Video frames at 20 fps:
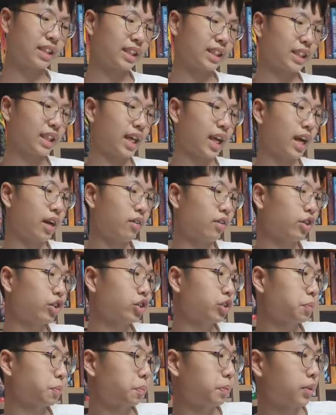
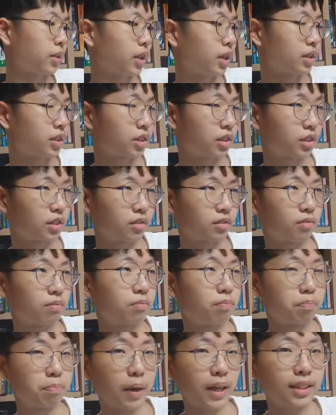carriage plus
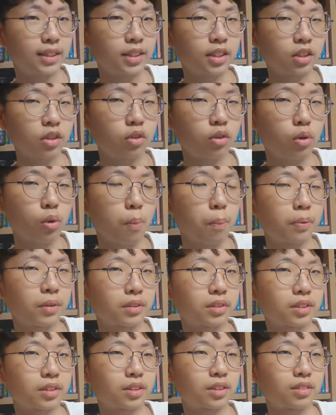bicycle
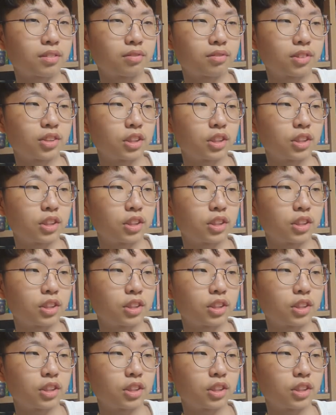plus